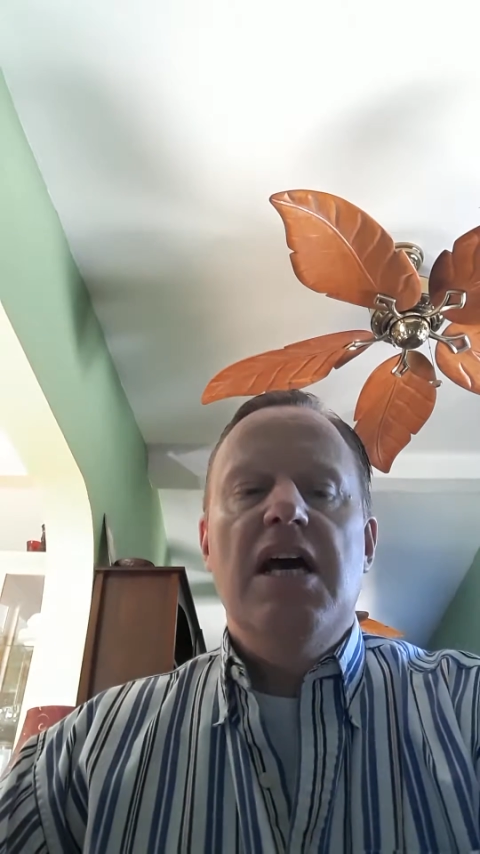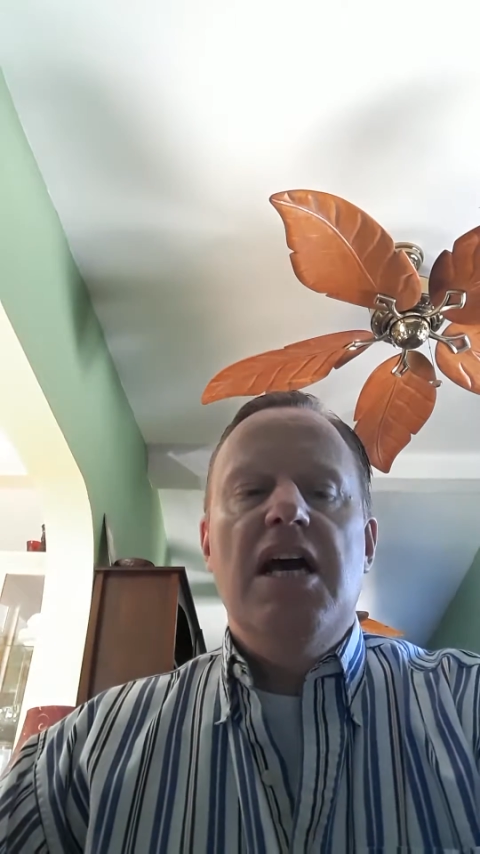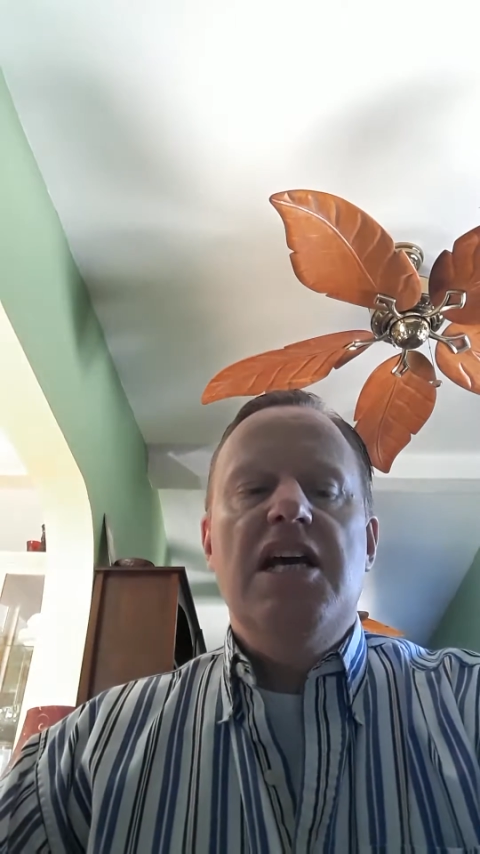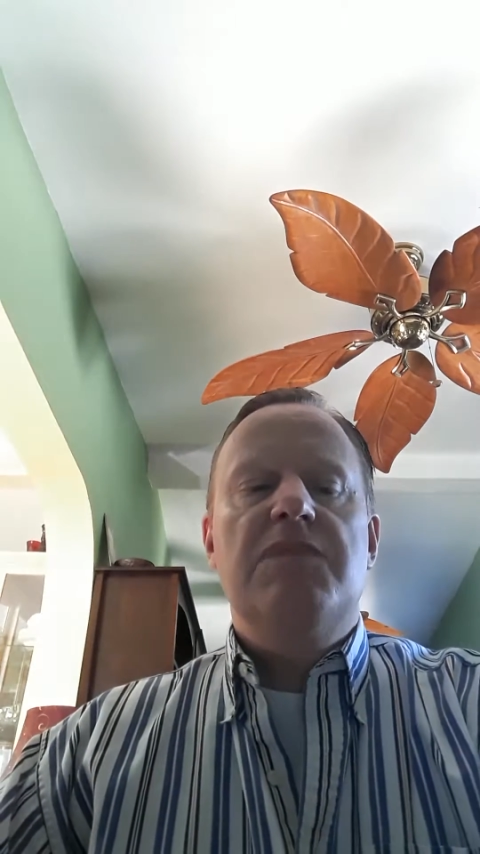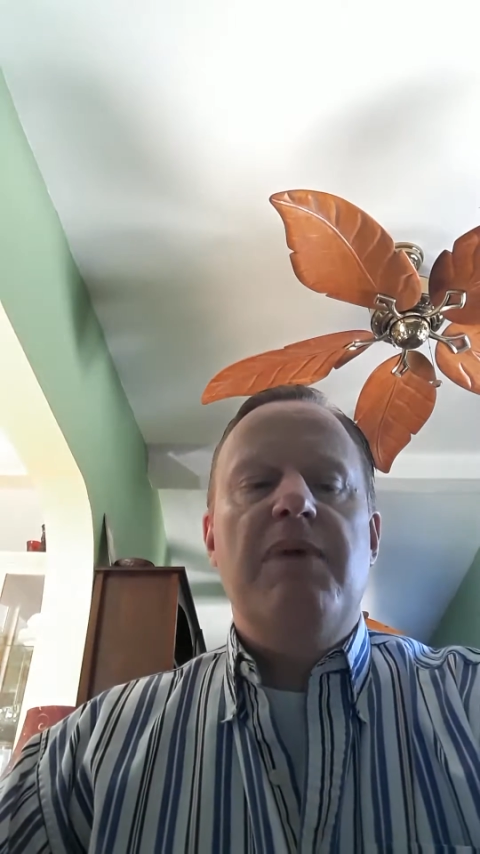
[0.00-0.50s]

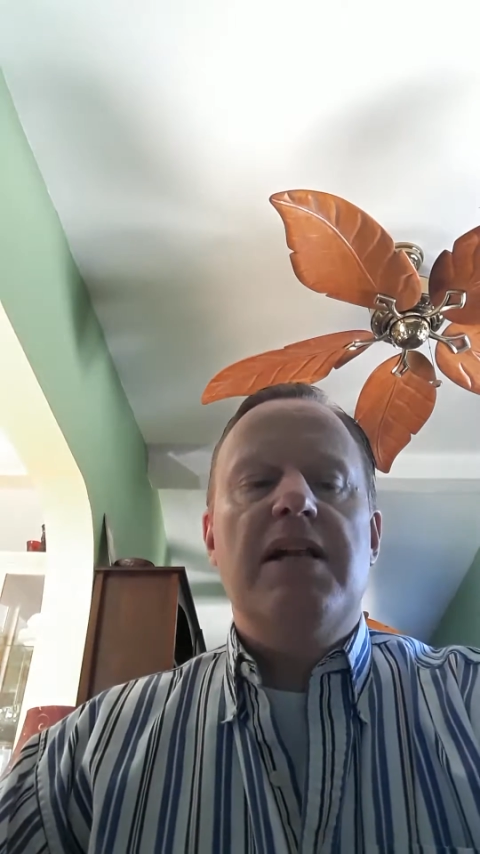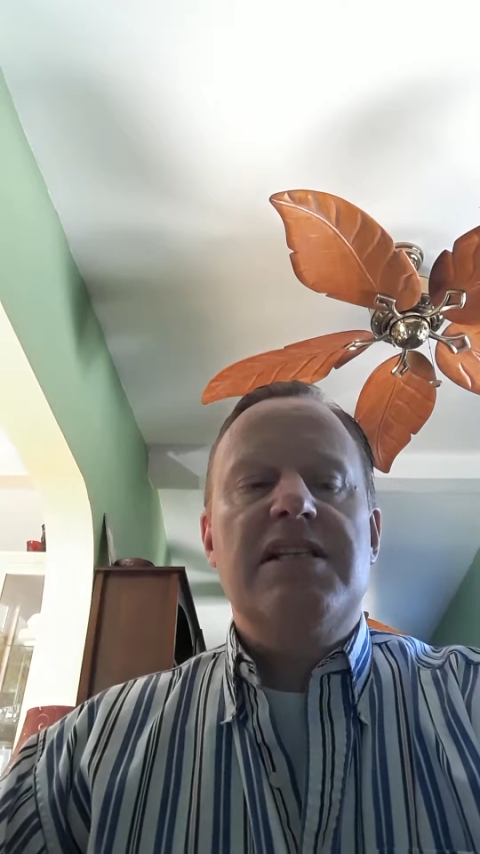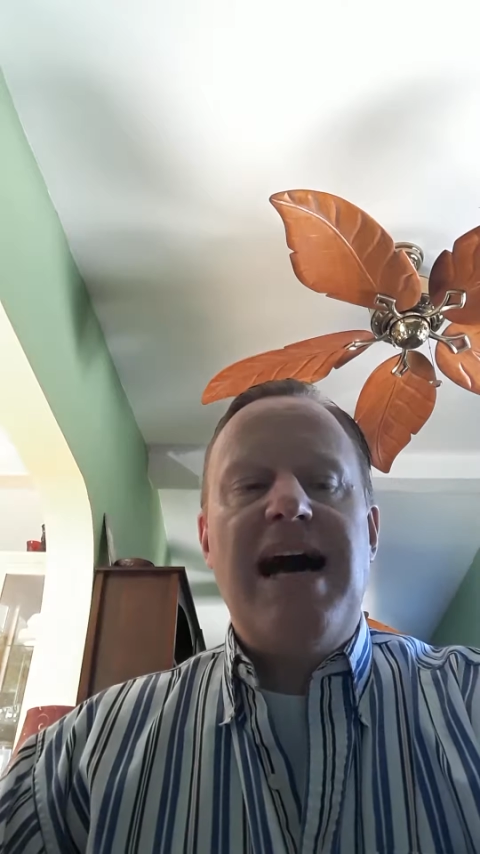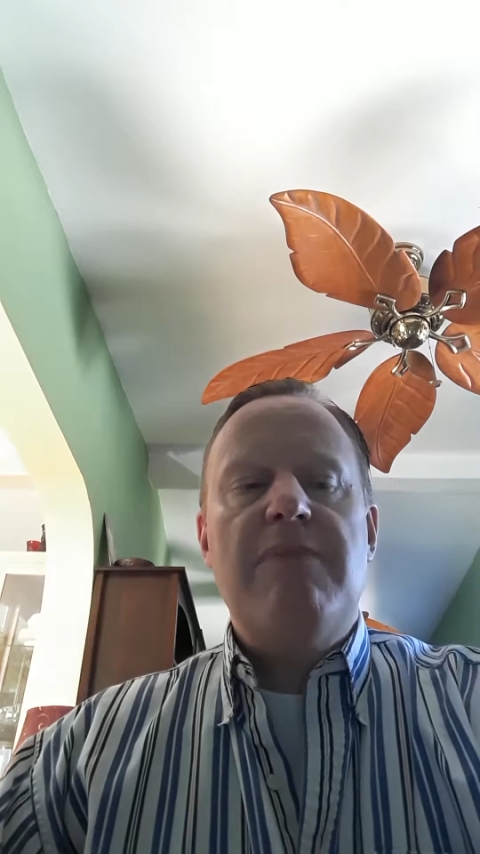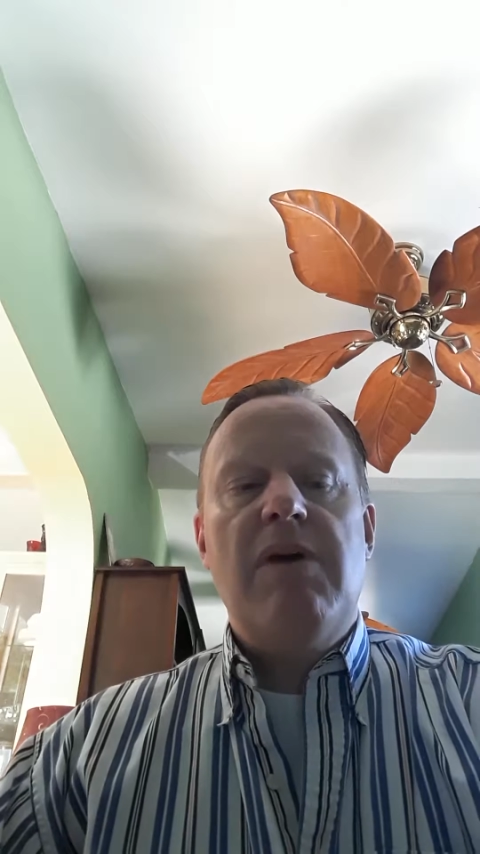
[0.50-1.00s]
he spent
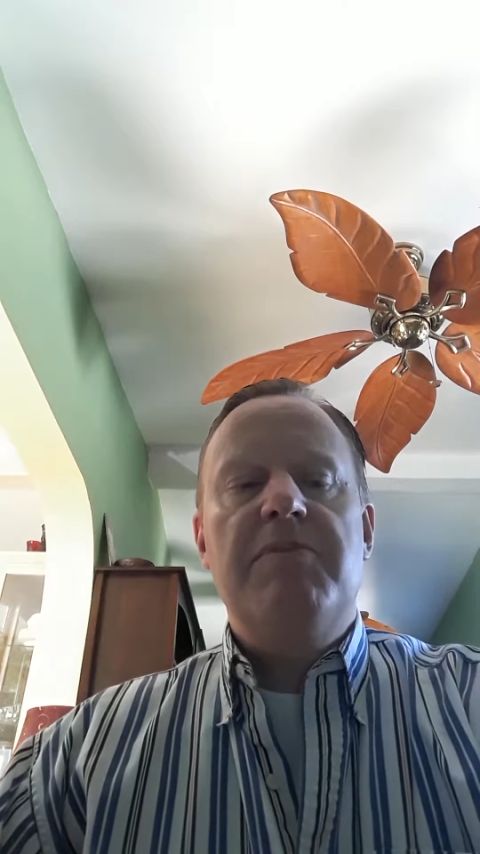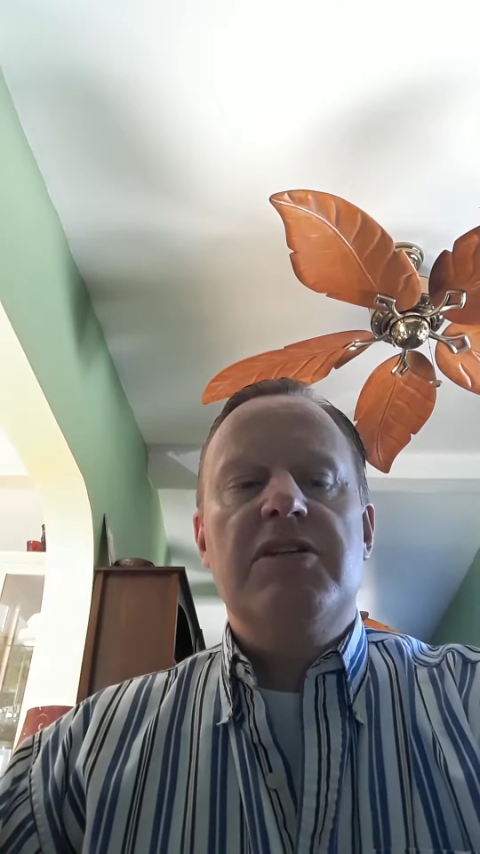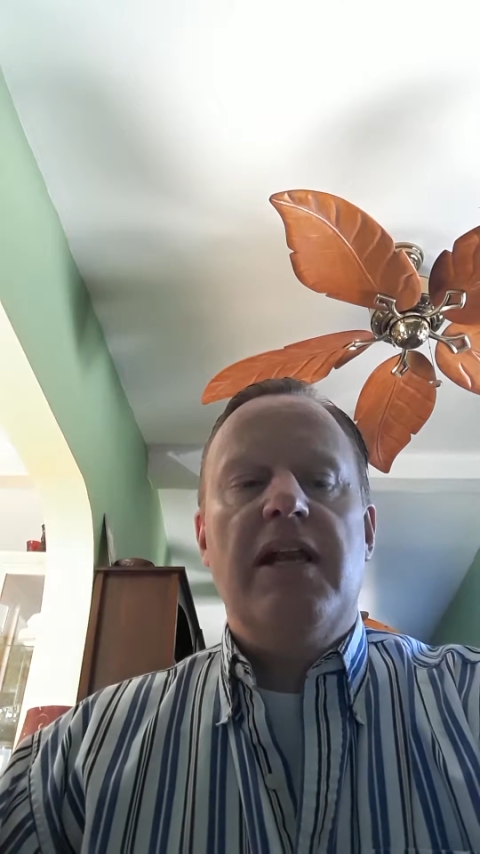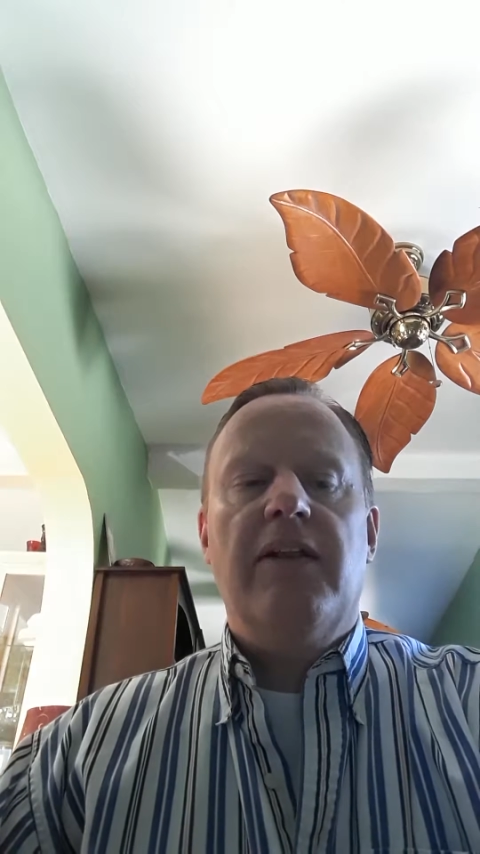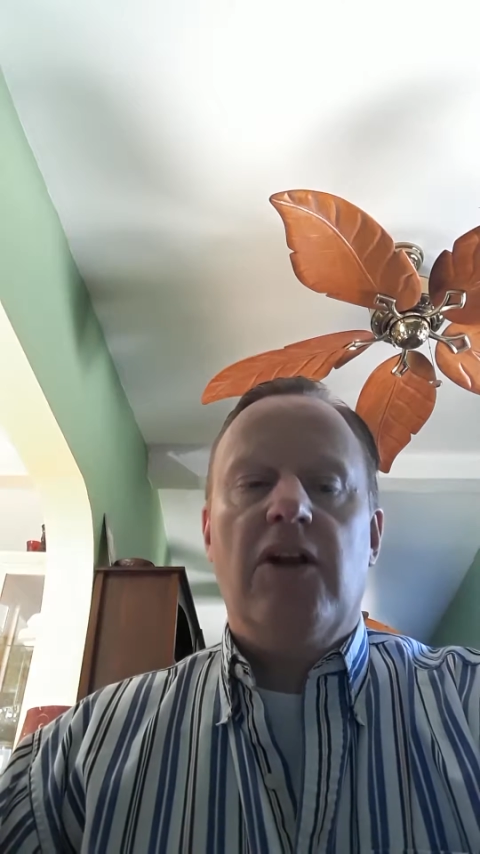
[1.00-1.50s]
time
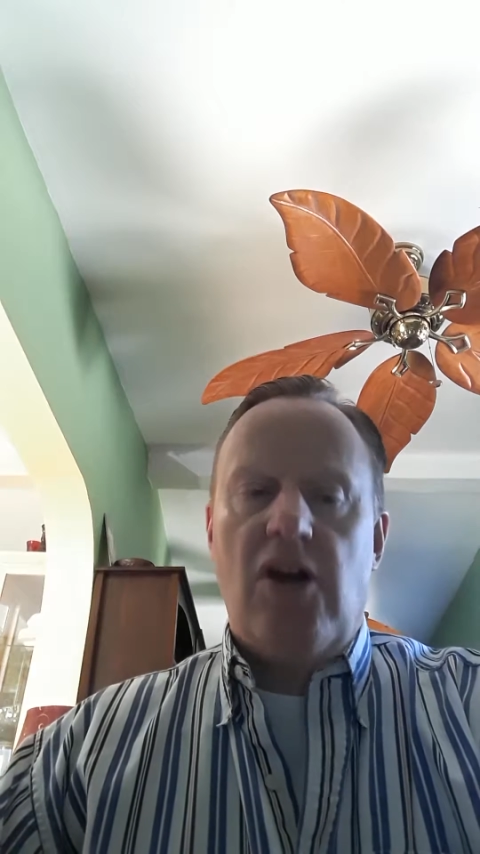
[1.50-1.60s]
representing the